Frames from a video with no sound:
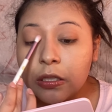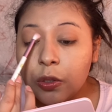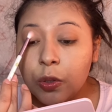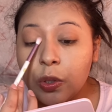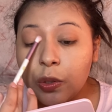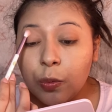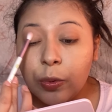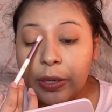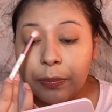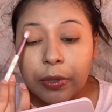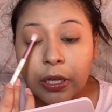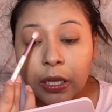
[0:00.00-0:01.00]
sweep
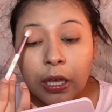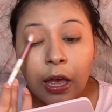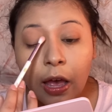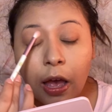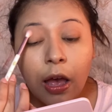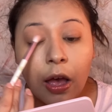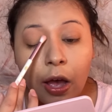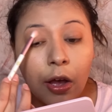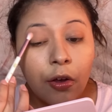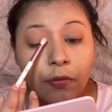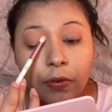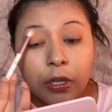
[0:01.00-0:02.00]

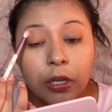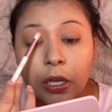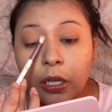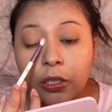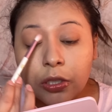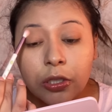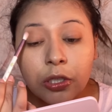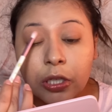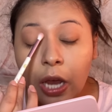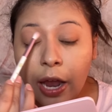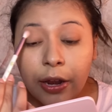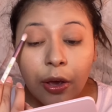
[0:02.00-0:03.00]
of
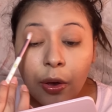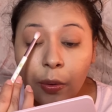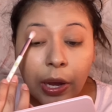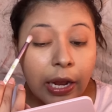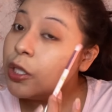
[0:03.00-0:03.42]
shadow.